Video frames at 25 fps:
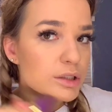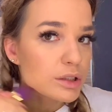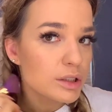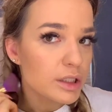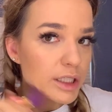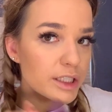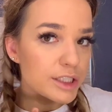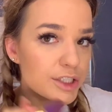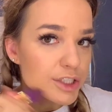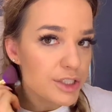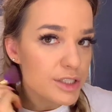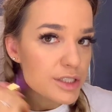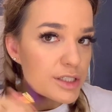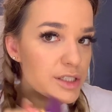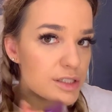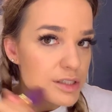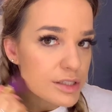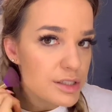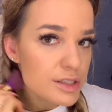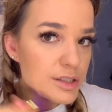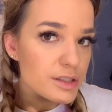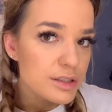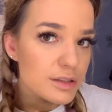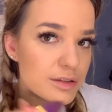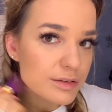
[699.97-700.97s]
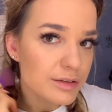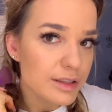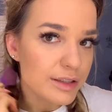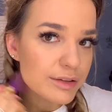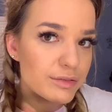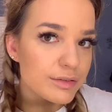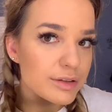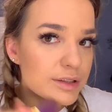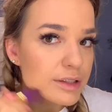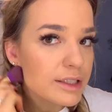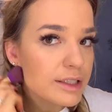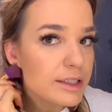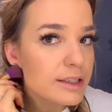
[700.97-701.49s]
I just I
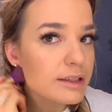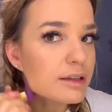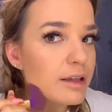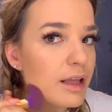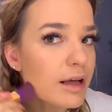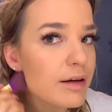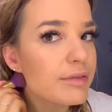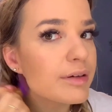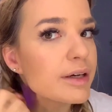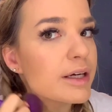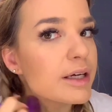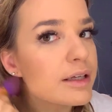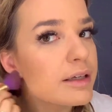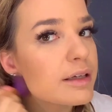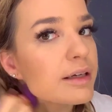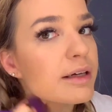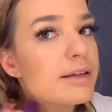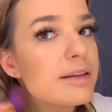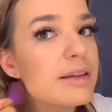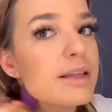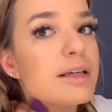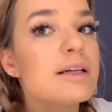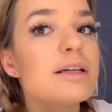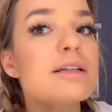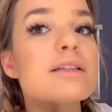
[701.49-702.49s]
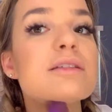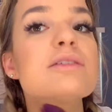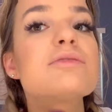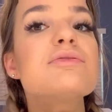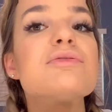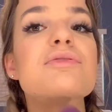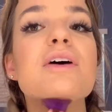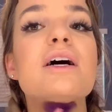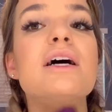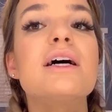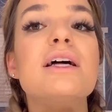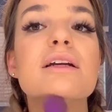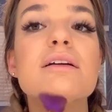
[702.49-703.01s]
really love it I think it's
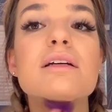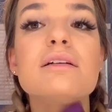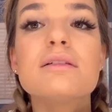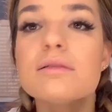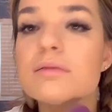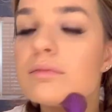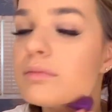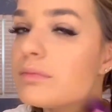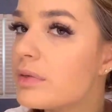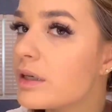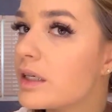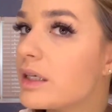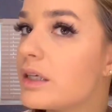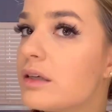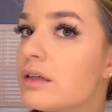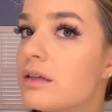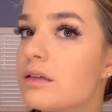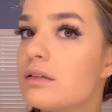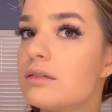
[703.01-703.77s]
fun but